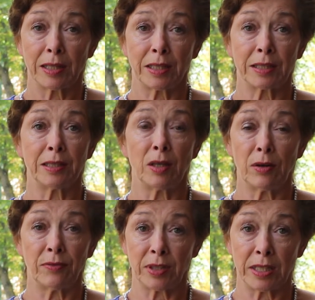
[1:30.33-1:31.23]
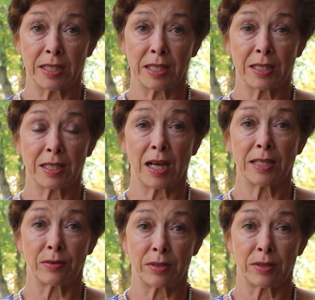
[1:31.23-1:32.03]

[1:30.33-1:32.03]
that none of these signs or